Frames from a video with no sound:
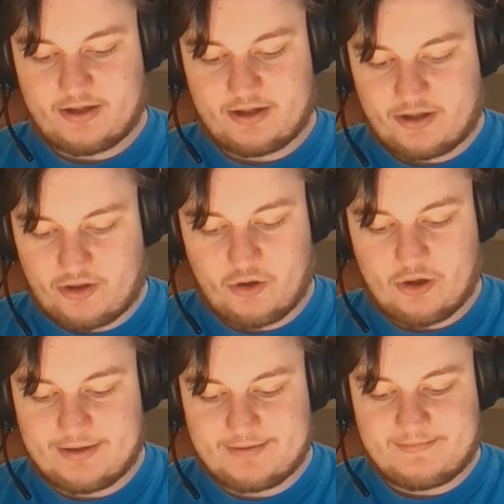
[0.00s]

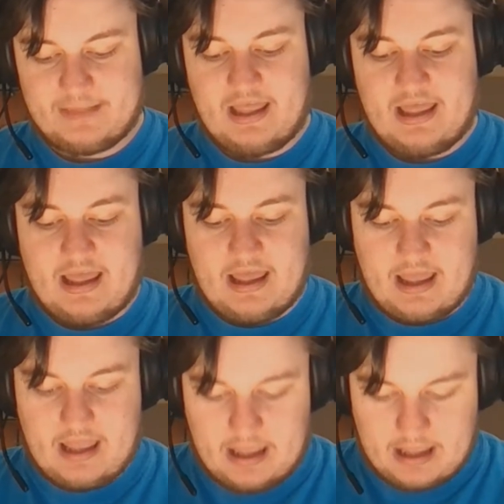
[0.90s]
good.
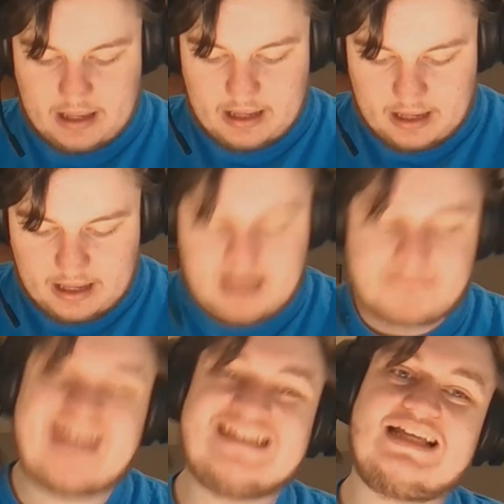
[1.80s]
It
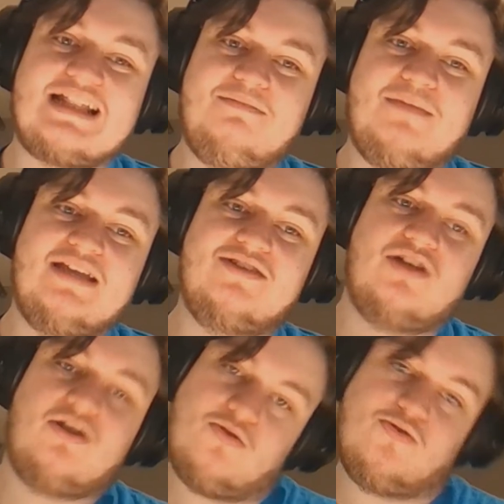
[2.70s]
basically means
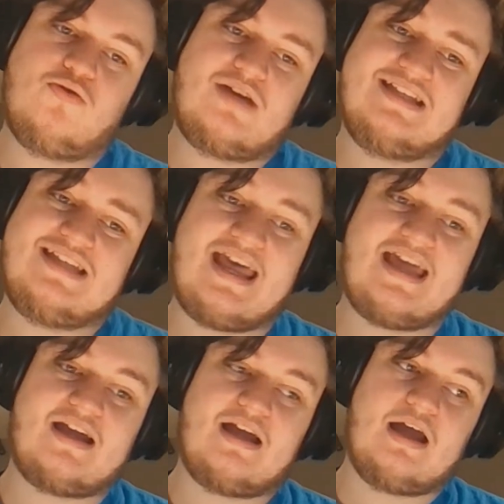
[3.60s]
you can
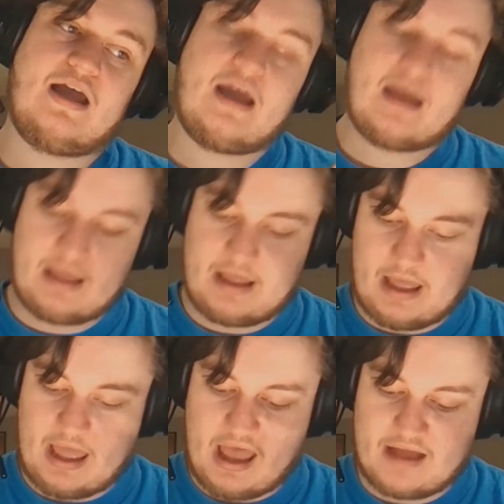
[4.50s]
take
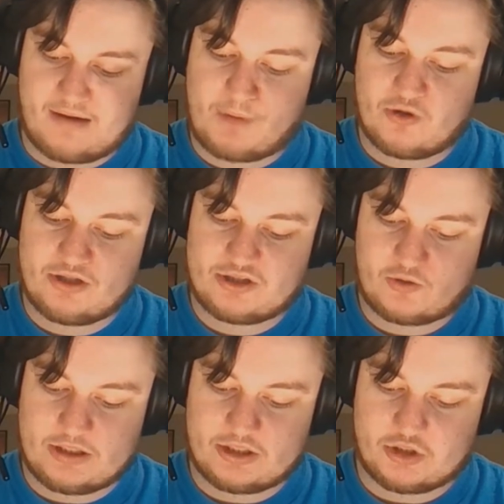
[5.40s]
an opponent's
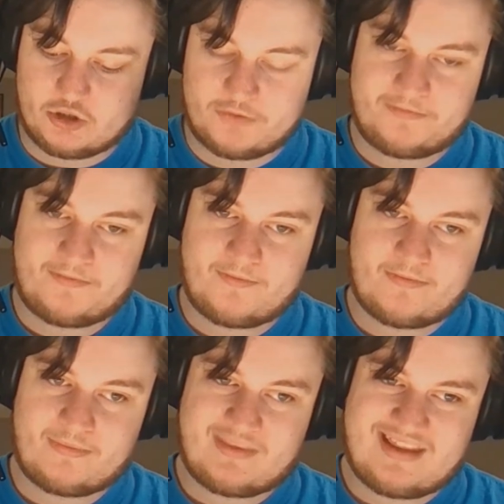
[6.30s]
creature.
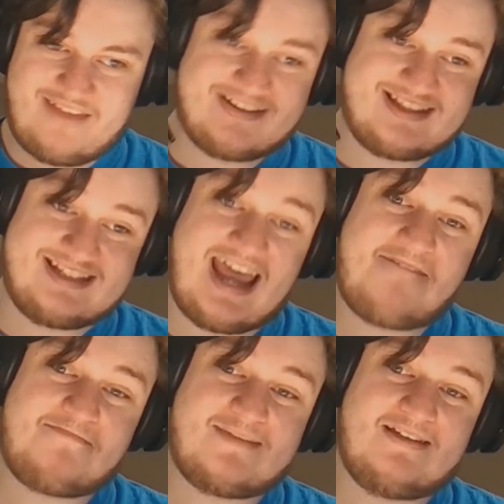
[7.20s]
If it's
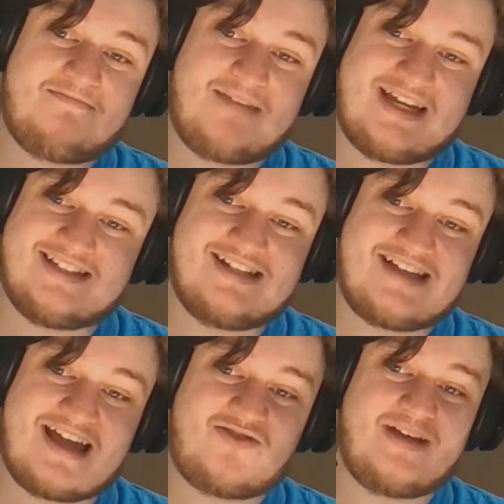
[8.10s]
tapped because of
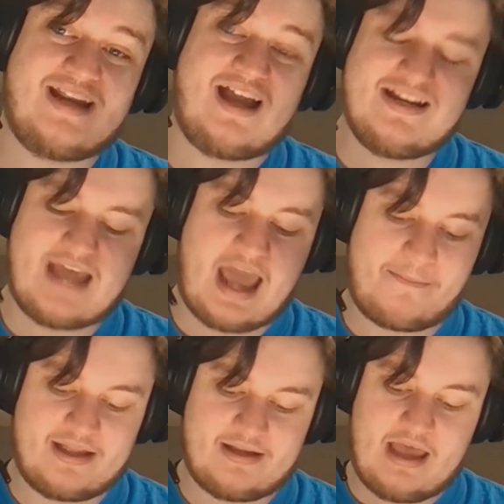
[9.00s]
attack, you can
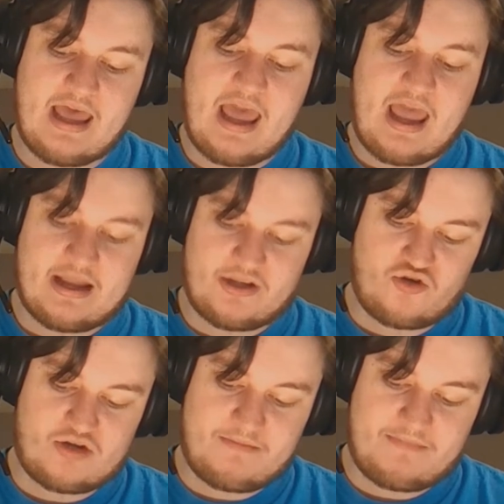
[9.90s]
untap it, and
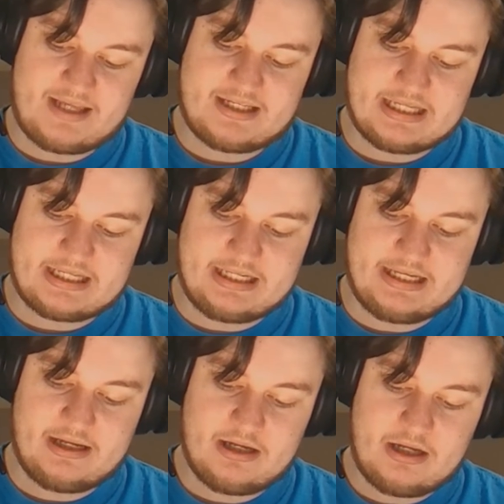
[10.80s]
you can
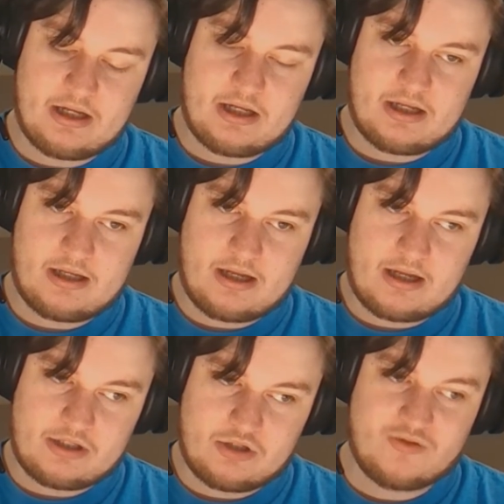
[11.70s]
basically
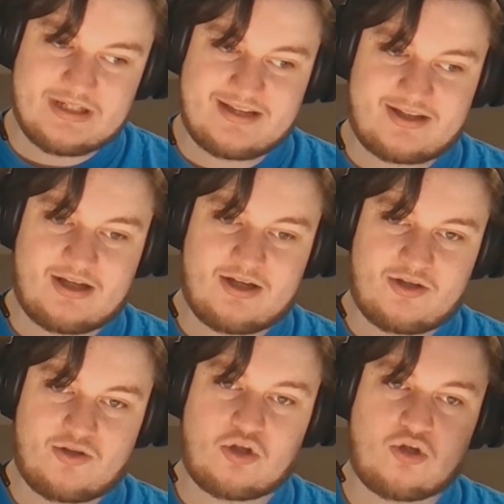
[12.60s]
use it
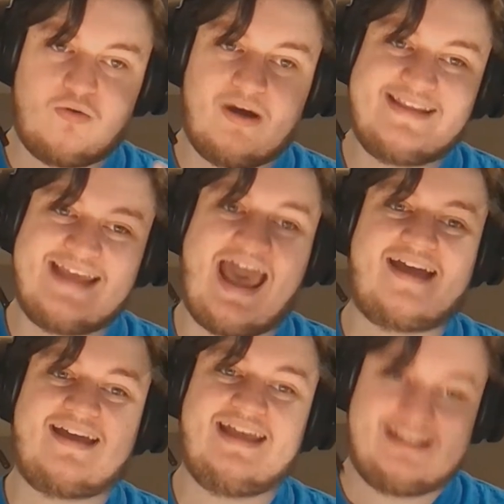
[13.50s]
to
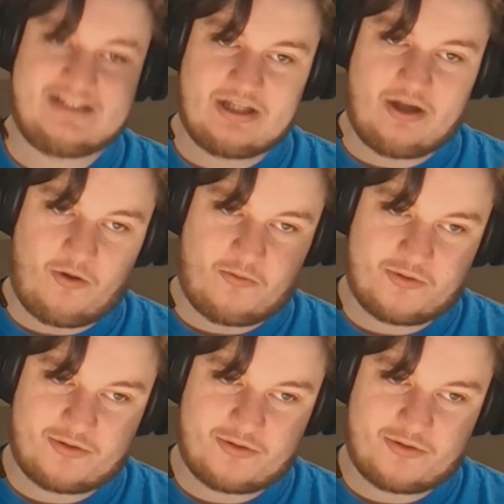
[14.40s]
attack its owner,